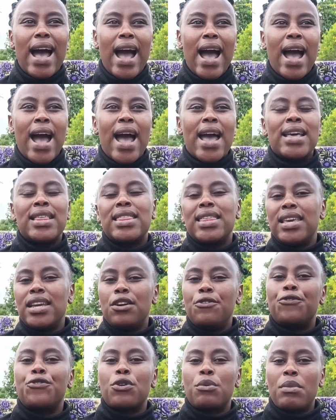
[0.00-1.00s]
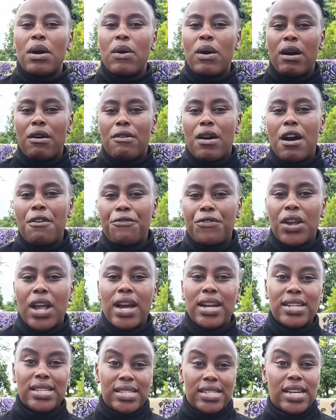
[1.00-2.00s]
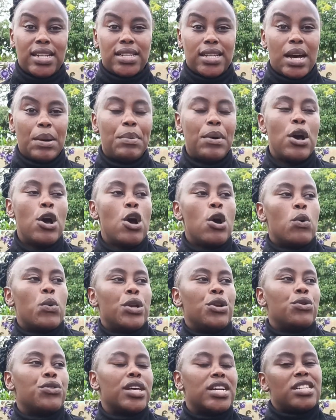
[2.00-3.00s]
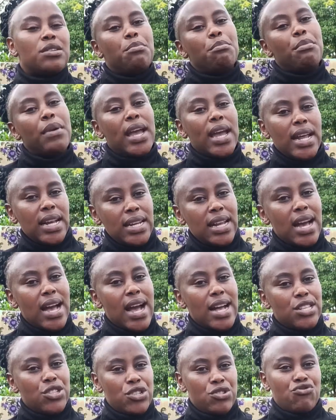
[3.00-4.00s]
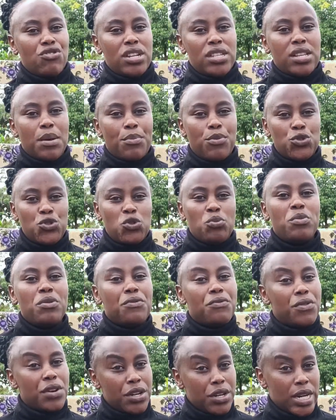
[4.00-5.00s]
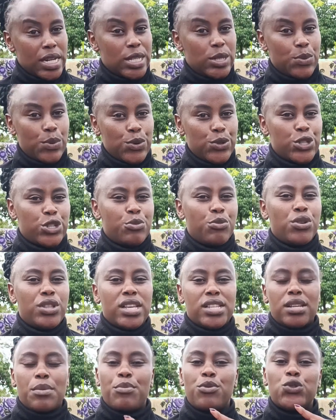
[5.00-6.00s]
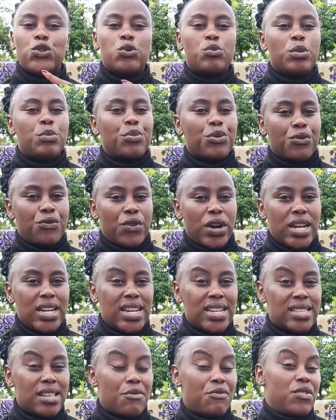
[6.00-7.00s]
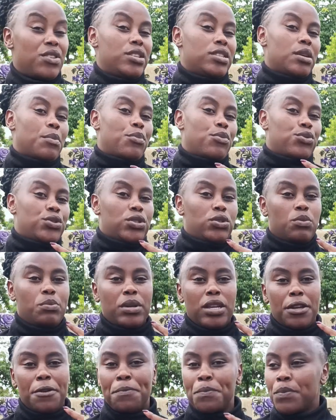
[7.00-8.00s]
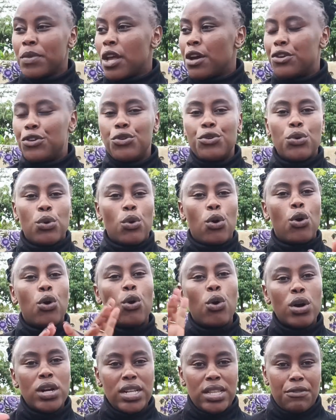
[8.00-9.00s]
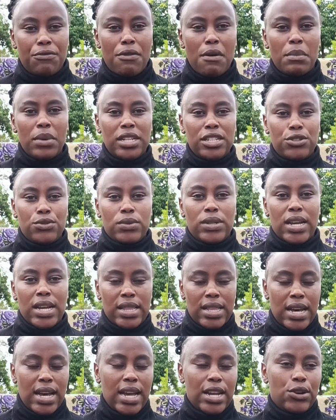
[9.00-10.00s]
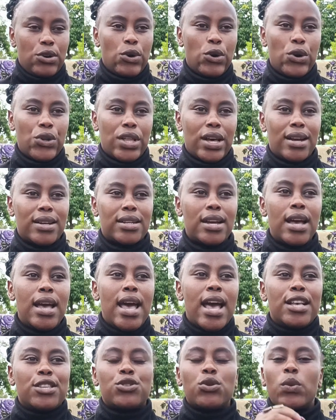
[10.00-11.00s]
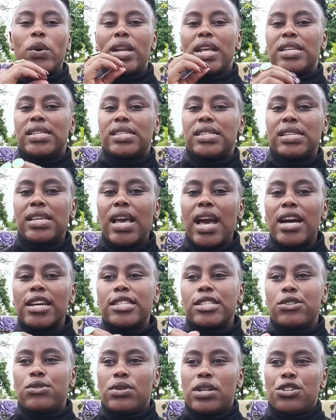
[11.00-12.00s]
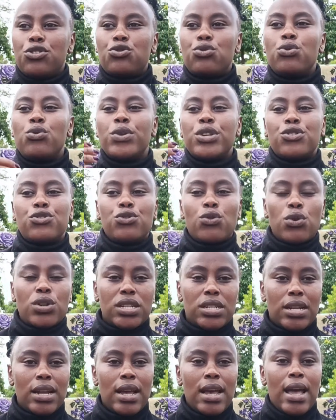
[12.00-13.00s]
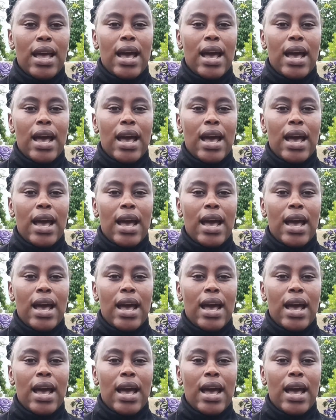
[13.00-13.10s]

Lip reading: I think from our African setup, we know that men are generally supposed to be very responsible. They're supposed to be providers. They're very supposed to be, you know, hold the family together and all that. And so when I see a student who is not,